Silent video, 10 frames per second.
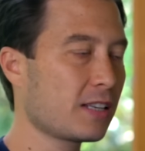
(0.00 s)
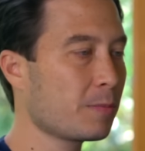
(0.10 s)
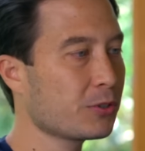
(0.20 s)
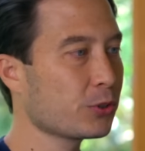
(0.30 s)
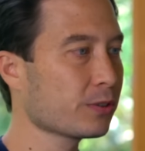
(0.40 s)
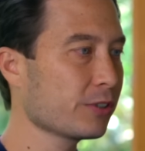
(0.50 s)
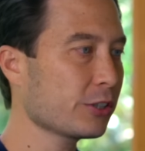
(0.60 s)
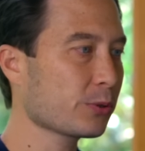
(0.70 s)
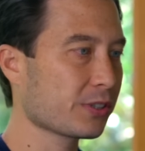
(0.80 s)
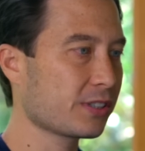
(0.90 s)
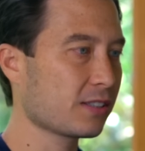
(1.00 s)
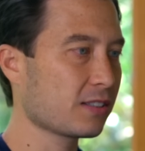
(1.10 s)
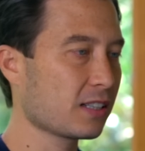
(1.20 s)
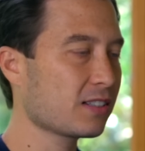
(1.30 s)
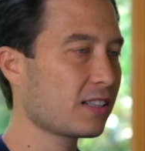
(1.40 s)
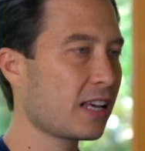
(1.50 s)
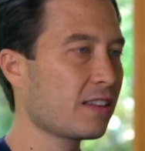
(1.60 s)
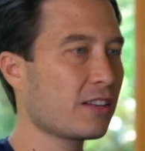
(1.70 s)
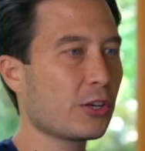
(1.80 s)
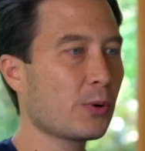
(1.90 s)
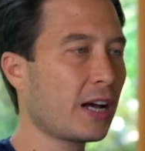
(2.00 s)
same is true of resources. Let's say that you